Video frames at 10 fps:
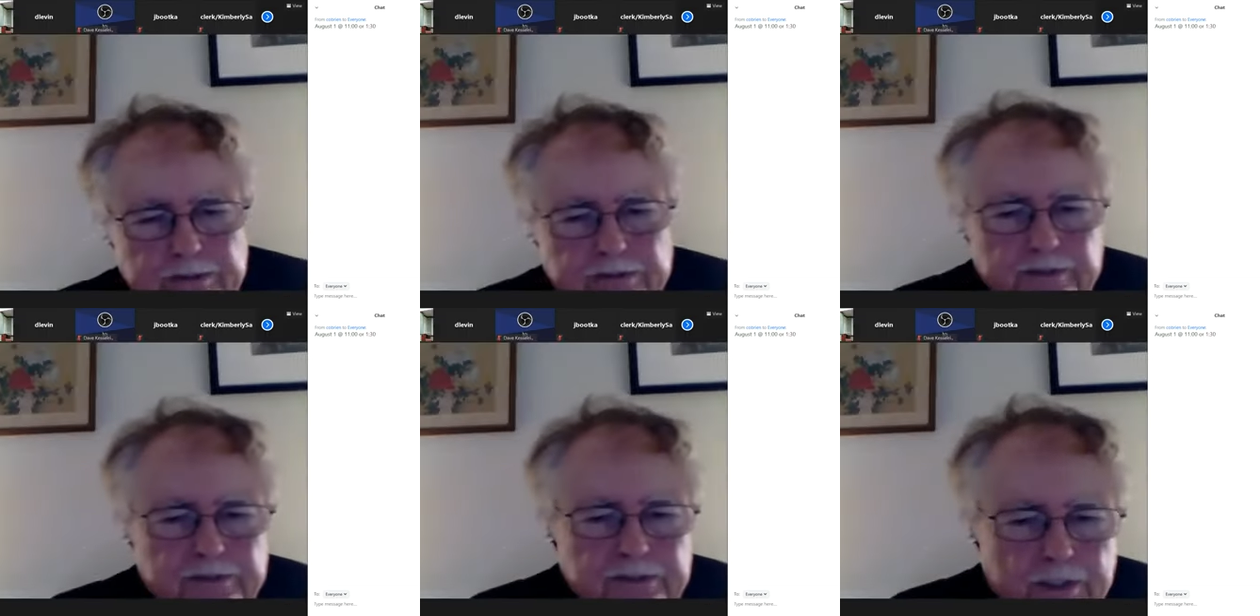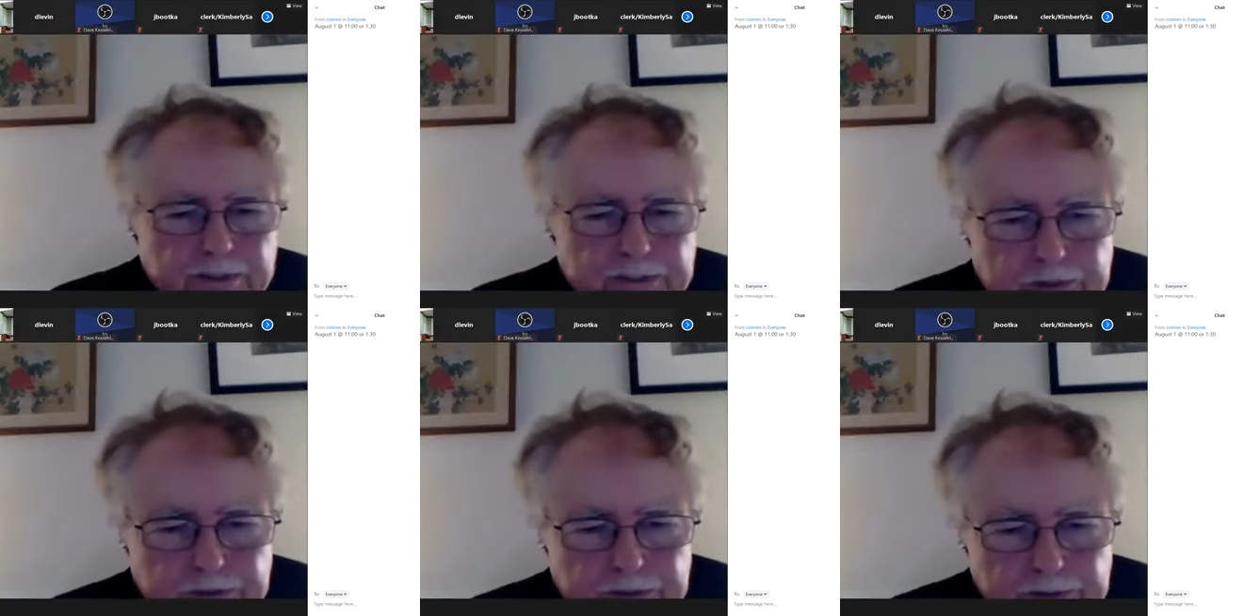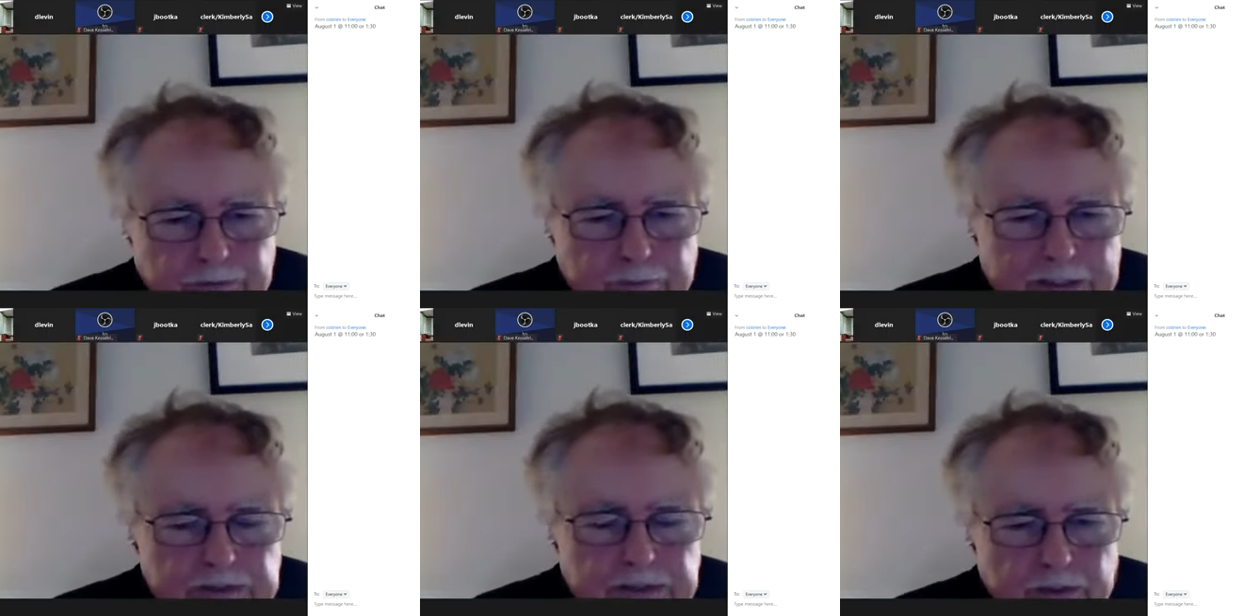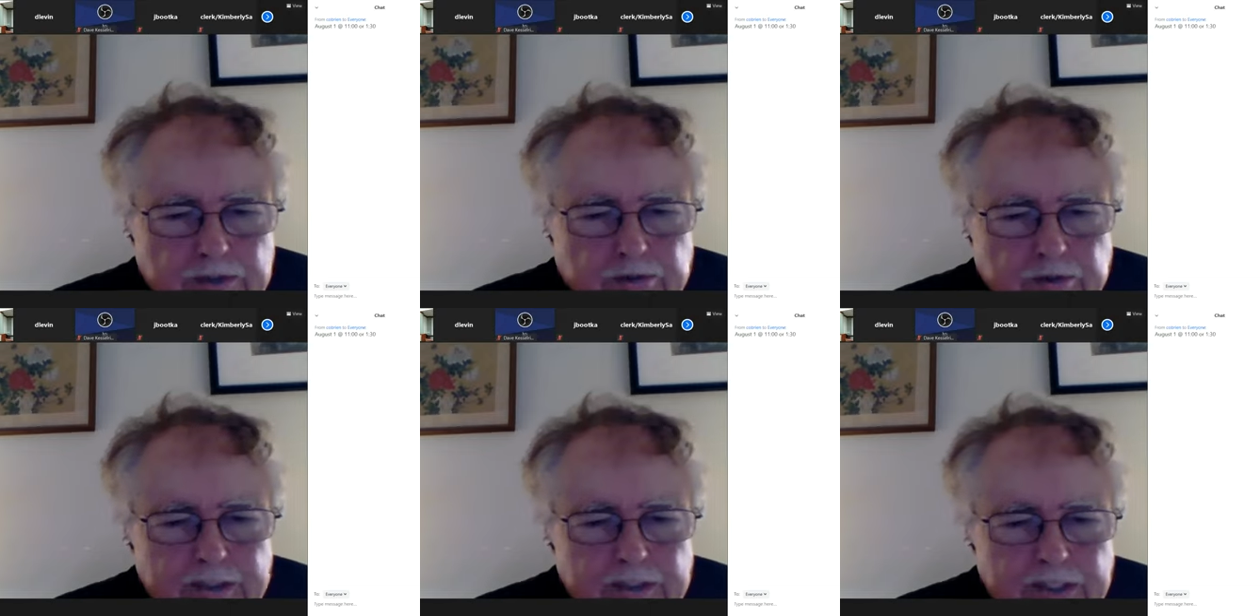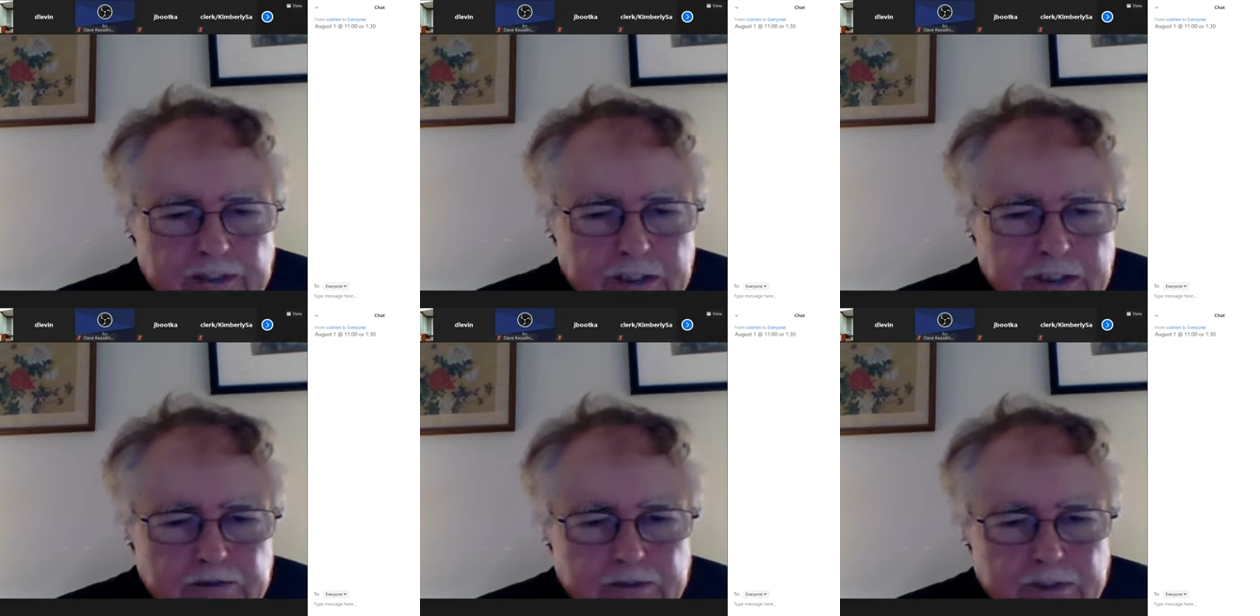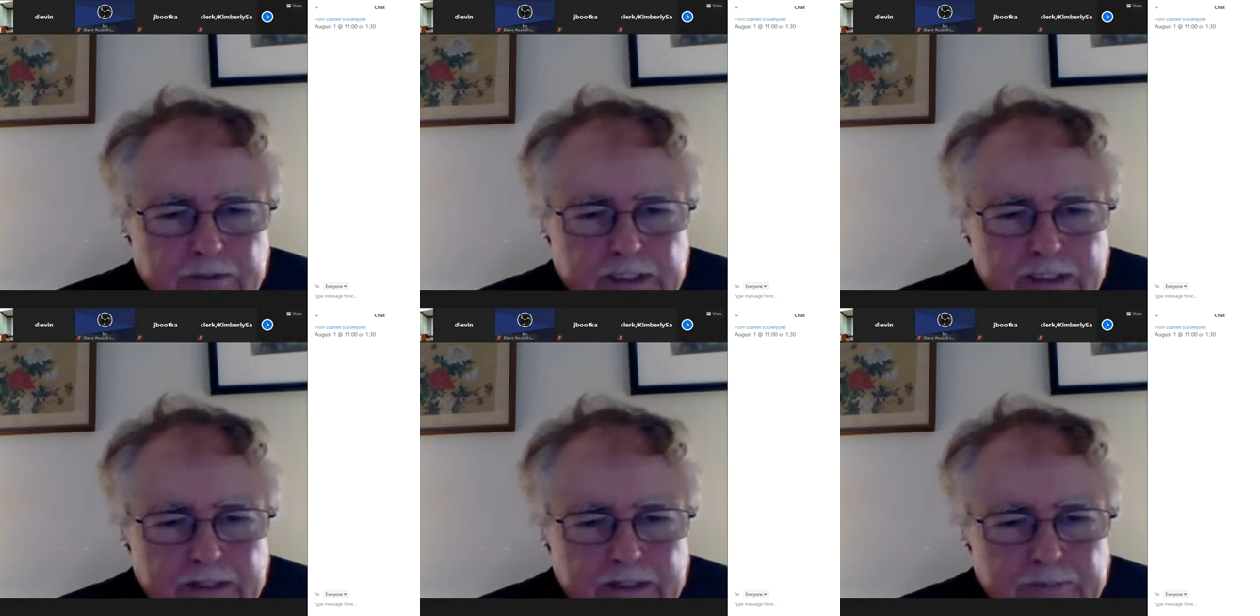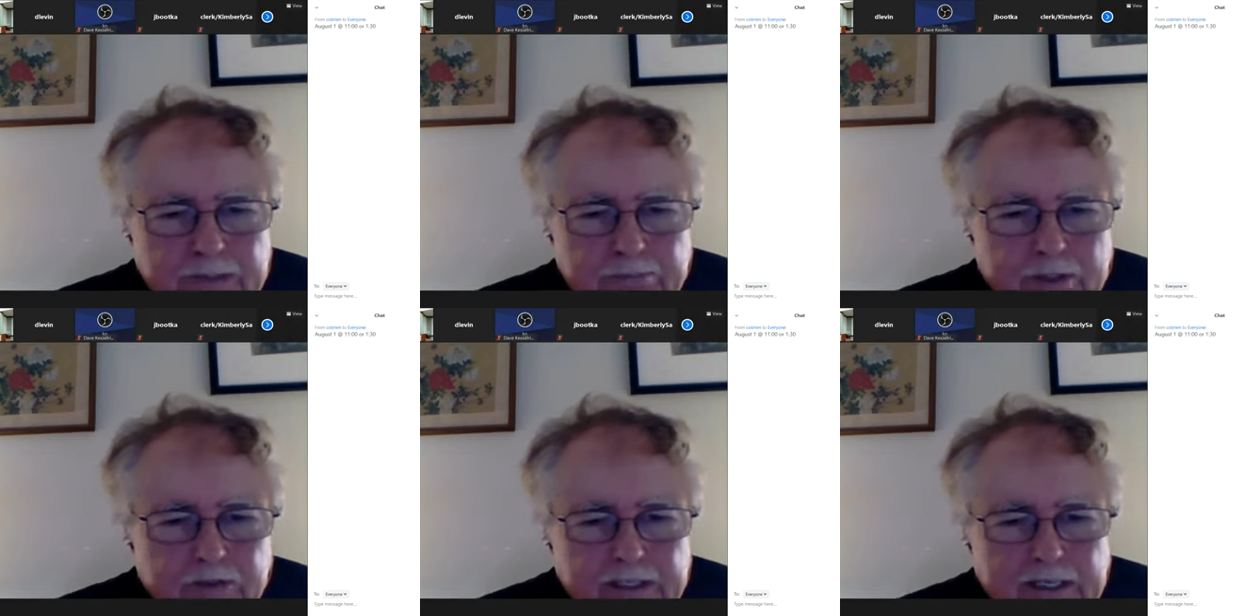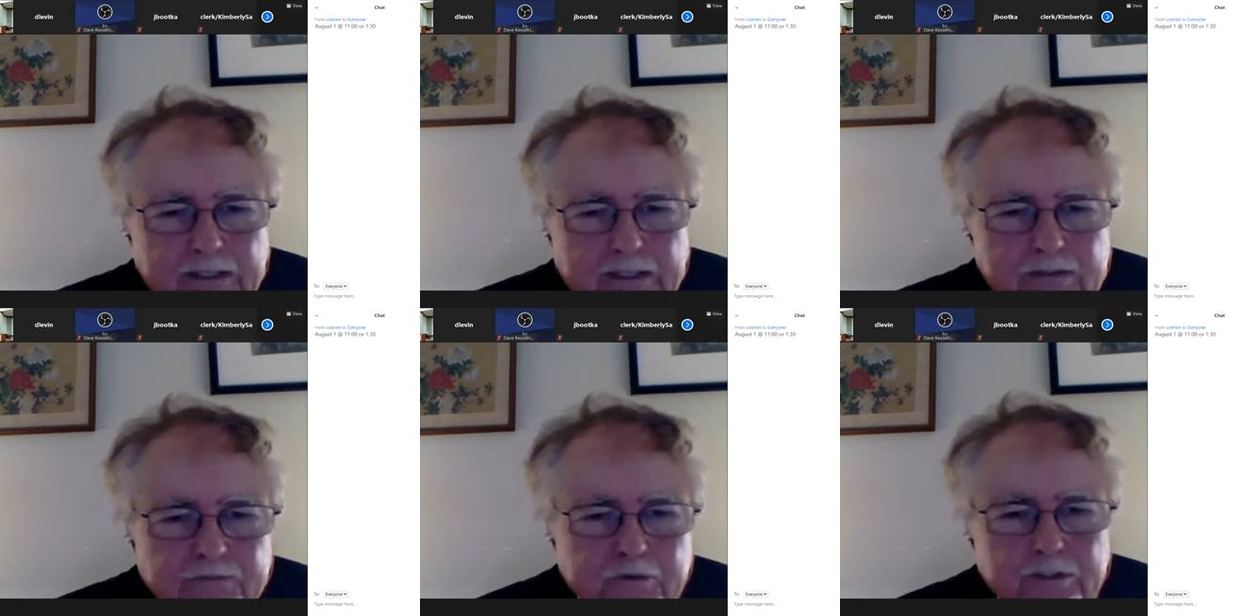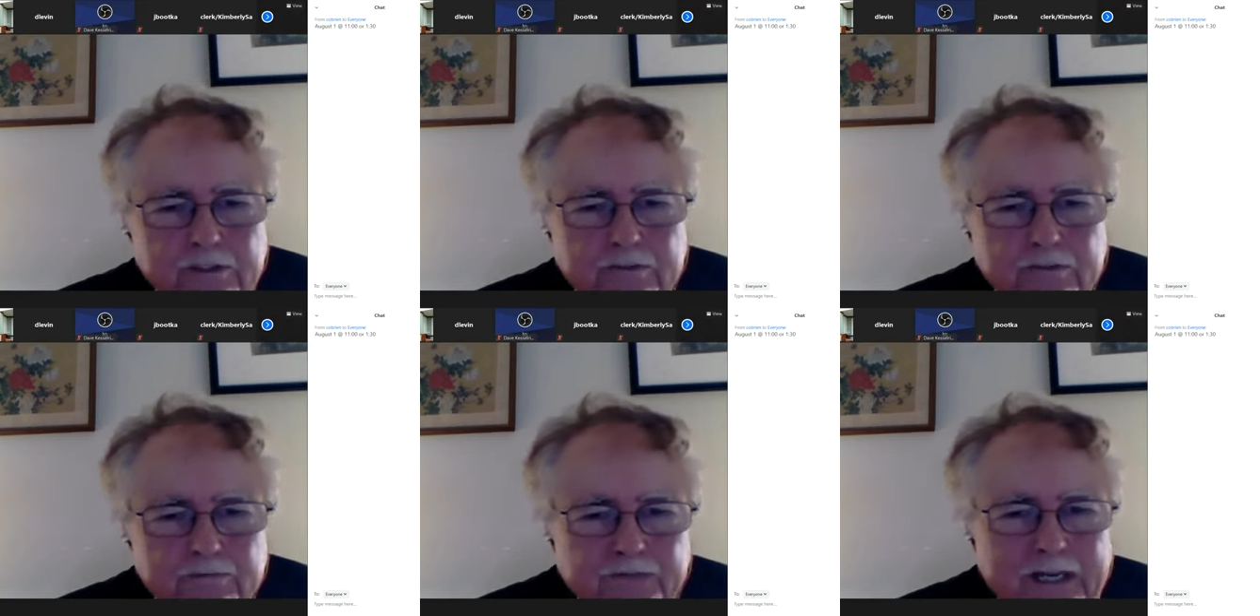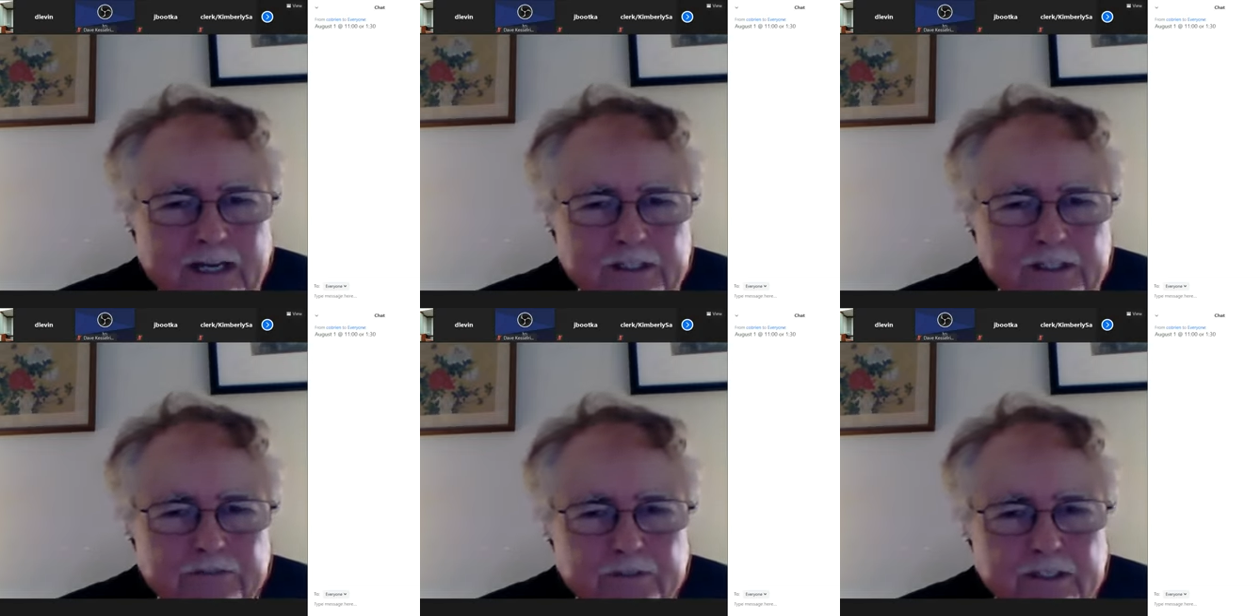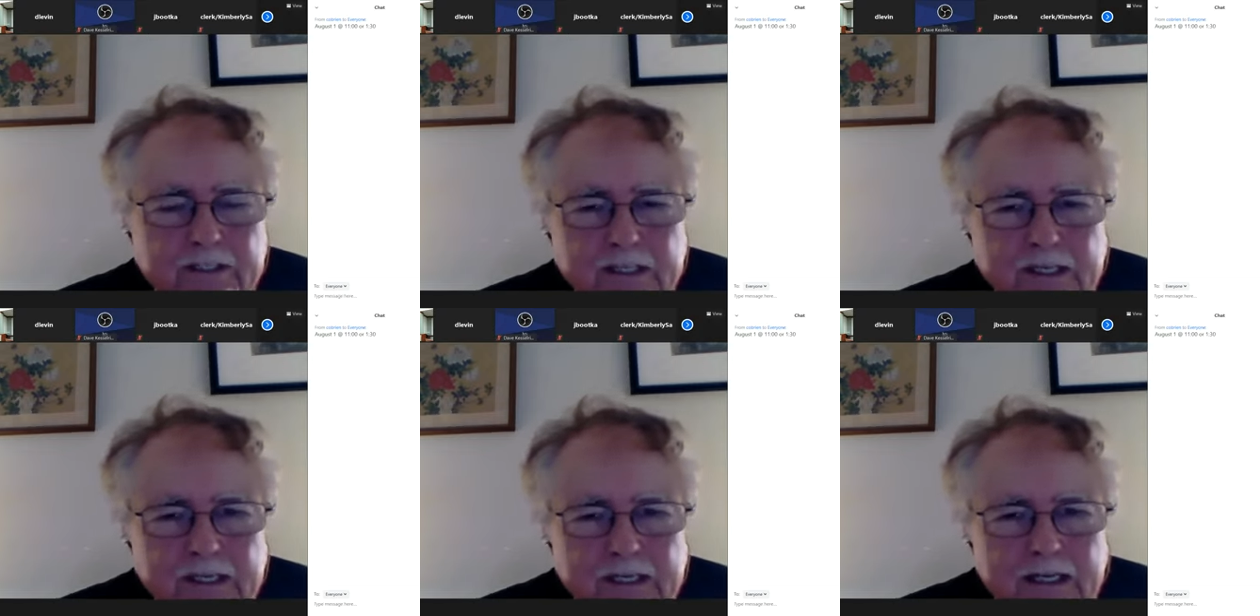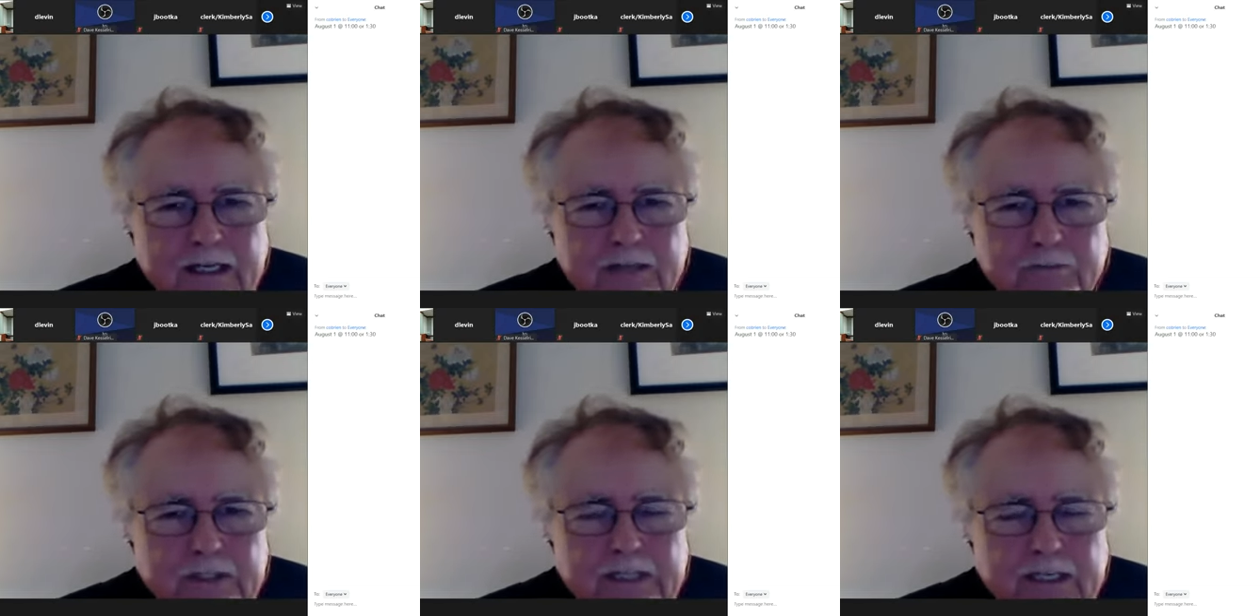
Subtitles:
is concerned, based on this ruling, that transcript is going to have to be broken out into 5 different elements.